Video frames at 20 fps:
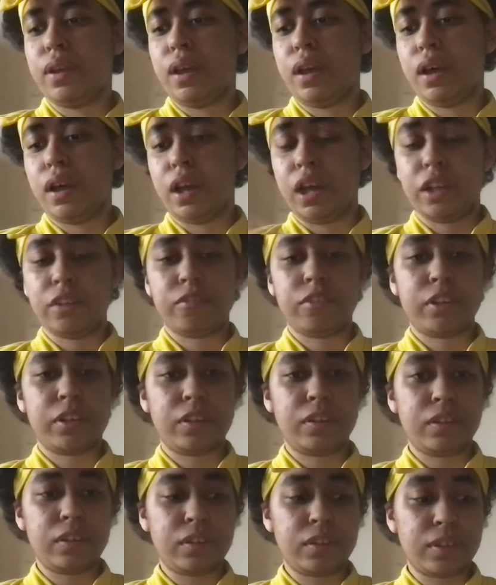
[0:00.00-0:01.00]
a hundred
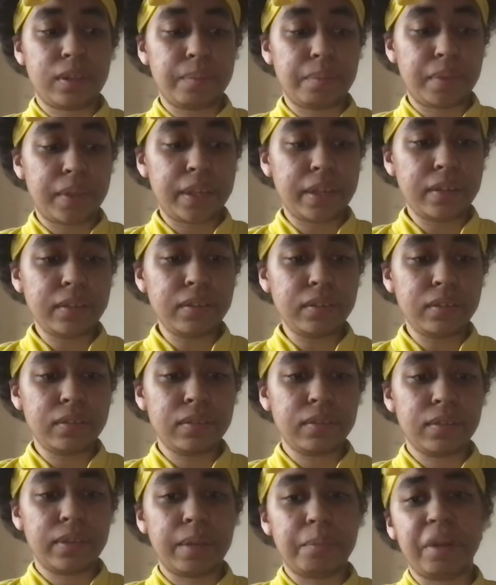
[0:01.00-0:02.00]
and something,
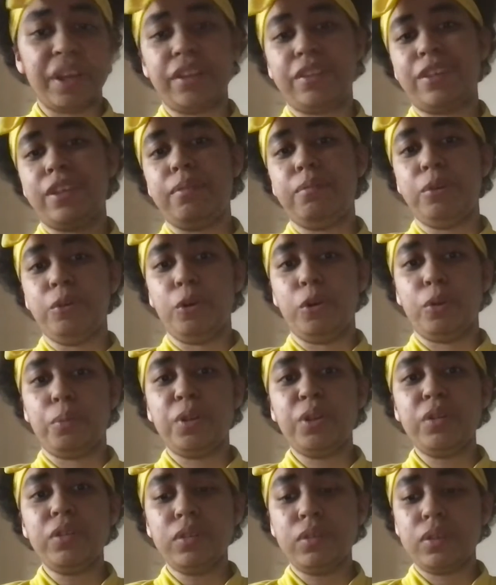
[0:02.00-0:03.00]
that might seem
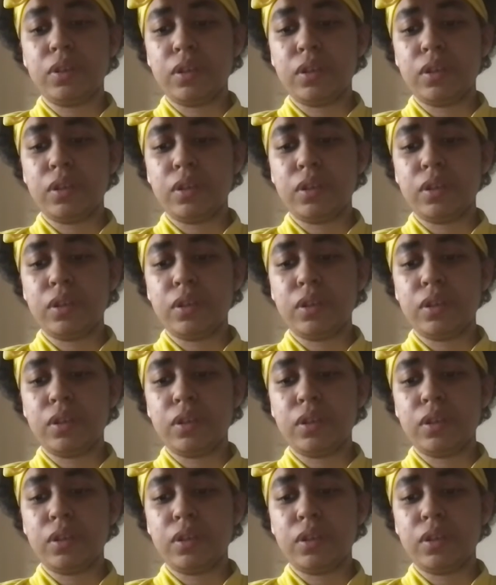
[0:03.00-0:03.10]
normal,